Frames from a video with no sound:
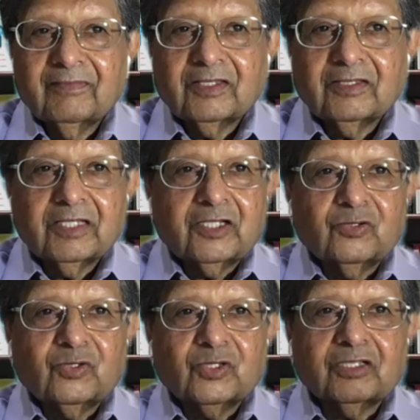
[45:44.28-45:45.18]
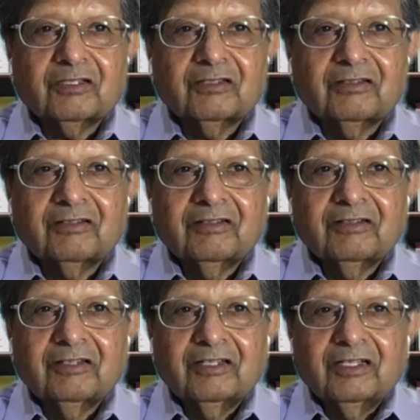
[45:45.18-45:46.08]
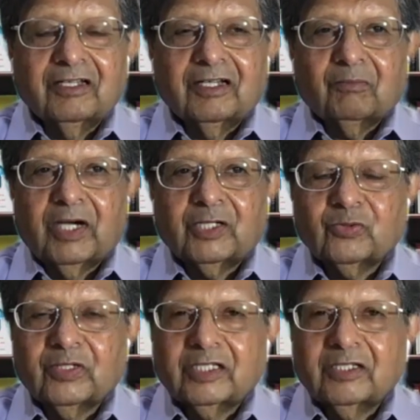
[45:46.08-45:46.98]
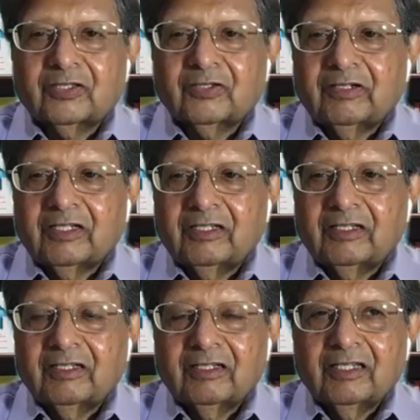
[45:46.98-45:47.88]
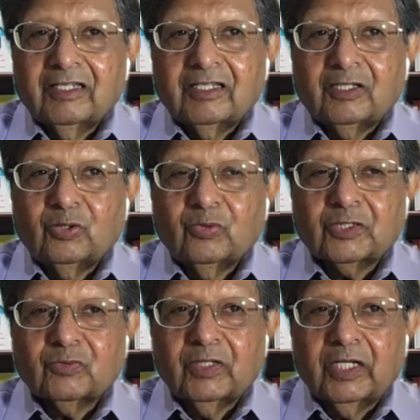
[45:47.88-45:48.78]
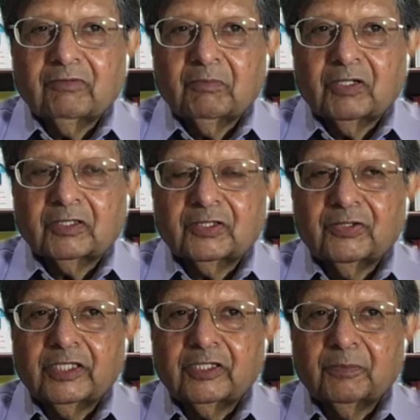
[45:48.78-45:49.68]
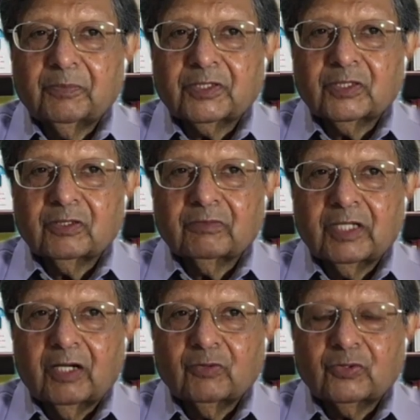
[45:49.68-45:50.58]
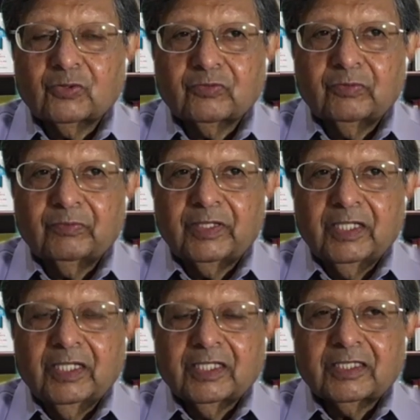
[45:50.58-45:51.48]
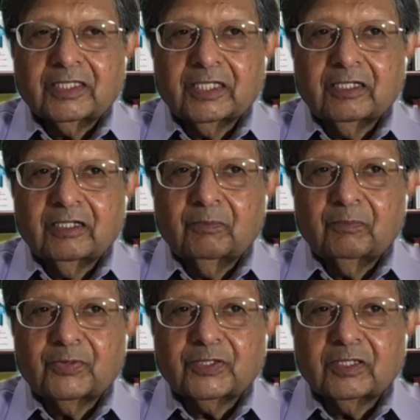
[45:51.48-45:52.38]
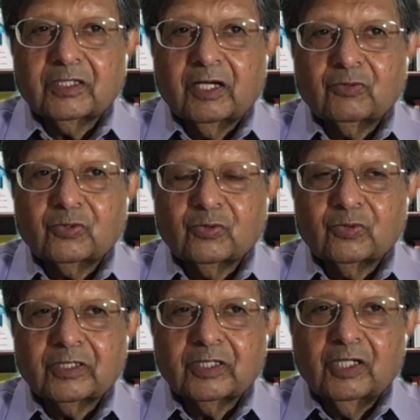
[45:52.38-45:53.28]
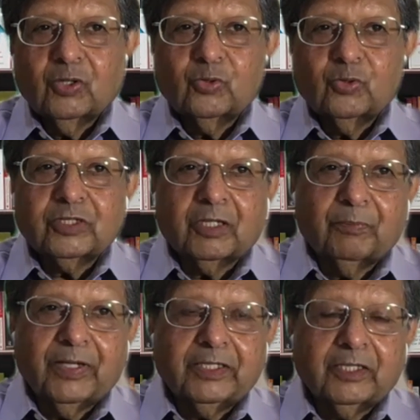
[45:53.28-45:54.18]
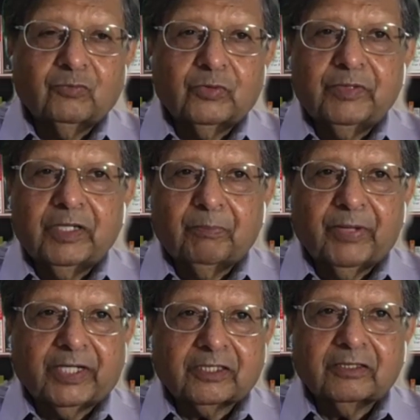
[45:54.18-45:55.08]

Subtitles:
Isn't that interesting? By 2030, US will have about 33% of the households will be single person households whose companion would be a pet.